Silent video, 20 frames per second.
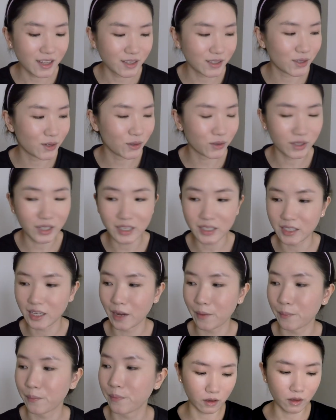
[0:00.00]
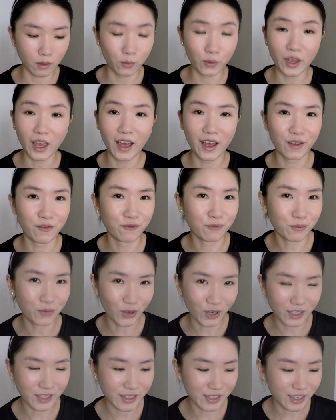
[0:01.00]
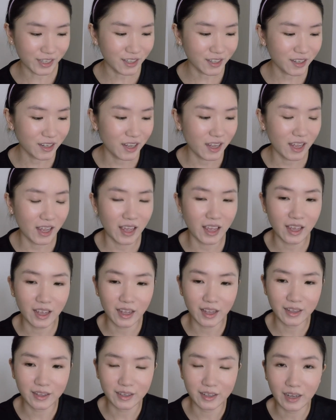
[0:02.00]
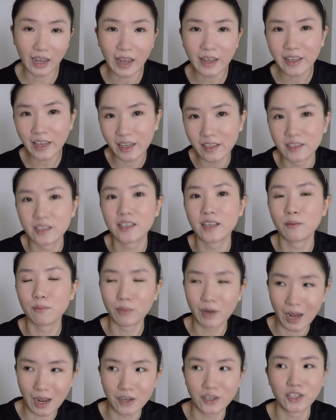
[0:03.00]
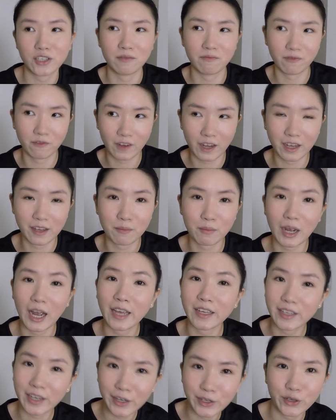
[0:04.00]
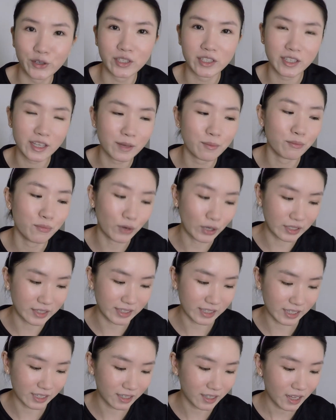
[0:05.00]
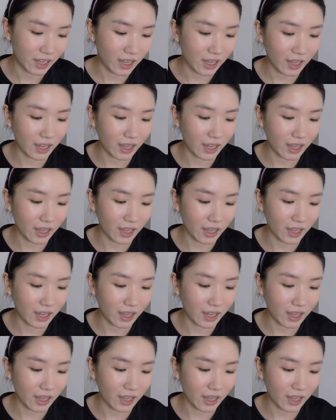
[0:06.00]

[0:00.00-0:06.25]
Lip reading: So next up, We have bronzer, and I can skip blush, fine, but I cannot skip bronzer.